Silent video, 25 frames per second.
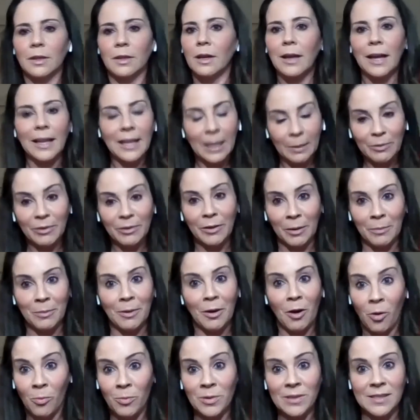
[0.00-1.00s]
I can't believe I
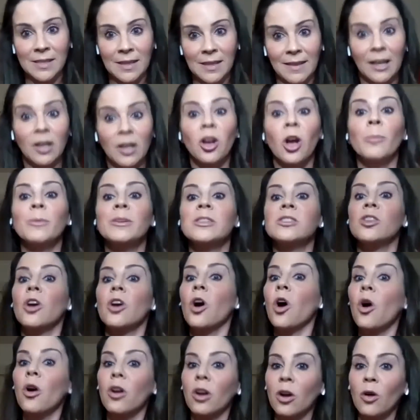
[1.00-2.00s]
almost said that.
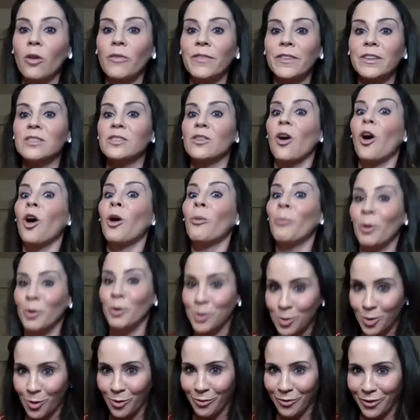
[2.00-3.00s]
COVID is
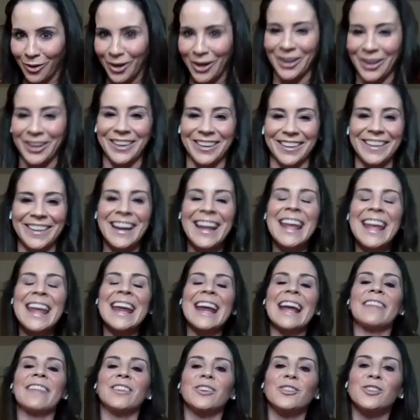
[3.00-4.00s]
almost over
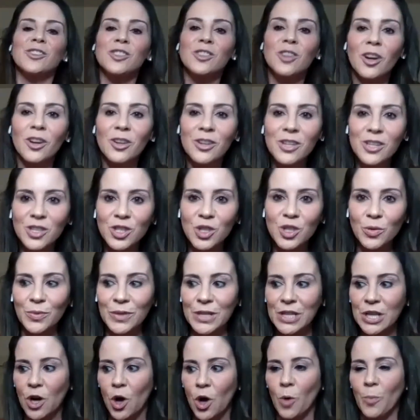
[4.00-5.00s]
and they're starting to
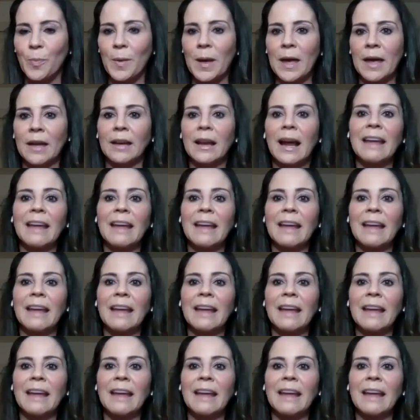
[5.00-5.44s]
reopen.